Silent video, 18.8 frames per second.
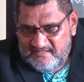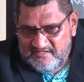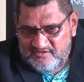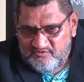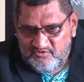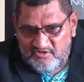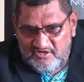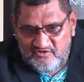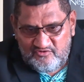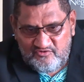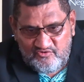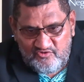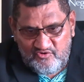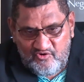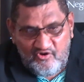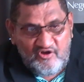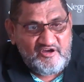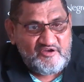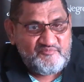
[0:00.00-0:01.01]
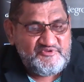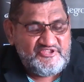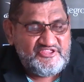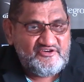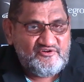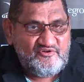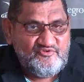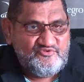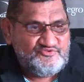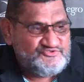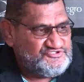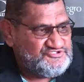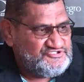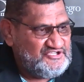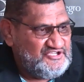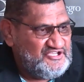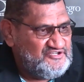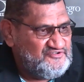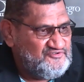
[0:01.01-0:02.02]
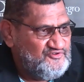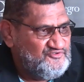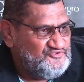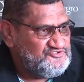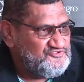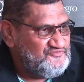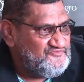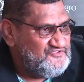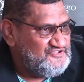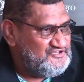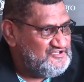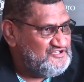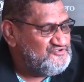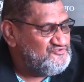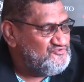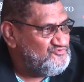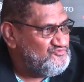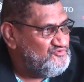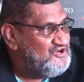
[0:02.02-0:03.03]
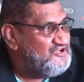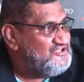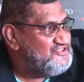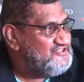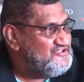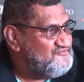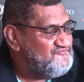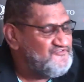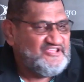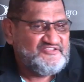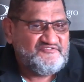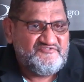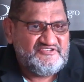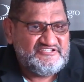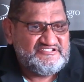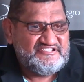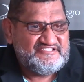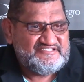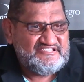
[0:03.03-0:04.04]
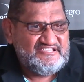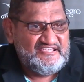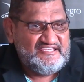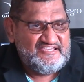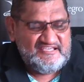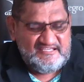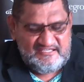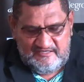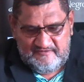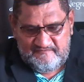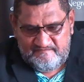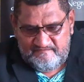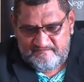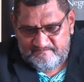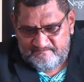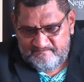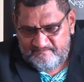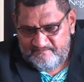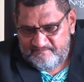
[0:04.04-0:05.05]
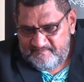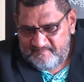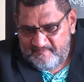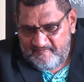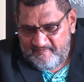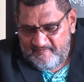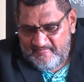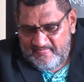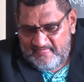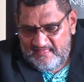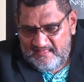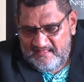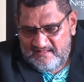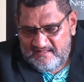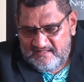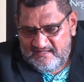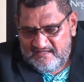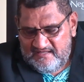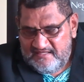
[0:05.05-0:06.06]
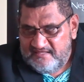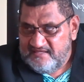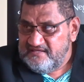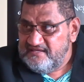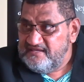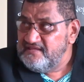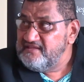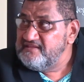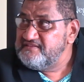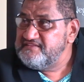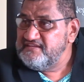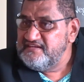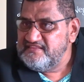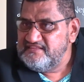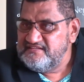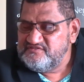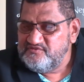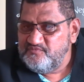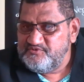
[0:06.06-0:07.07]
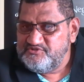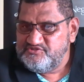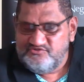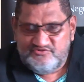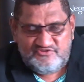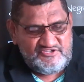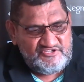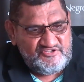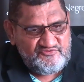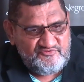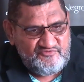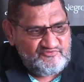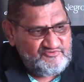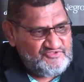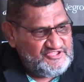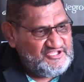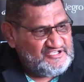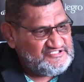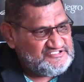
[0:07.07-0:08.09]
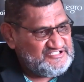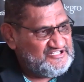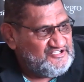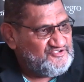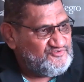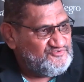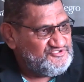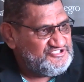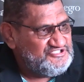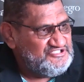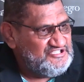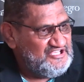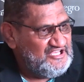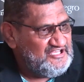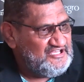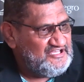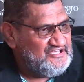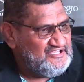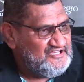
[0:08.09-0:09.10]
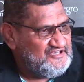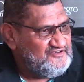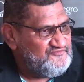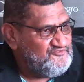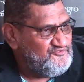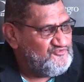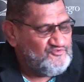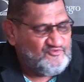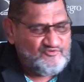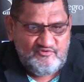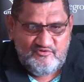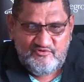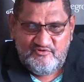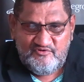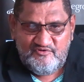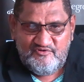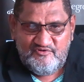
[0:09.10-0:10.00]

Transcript: he will no longer be the coach, uh, head coach of uh, Drua and the Flying Fijians. Eh? Um, I take this opportunity to thank Senirusi uh, for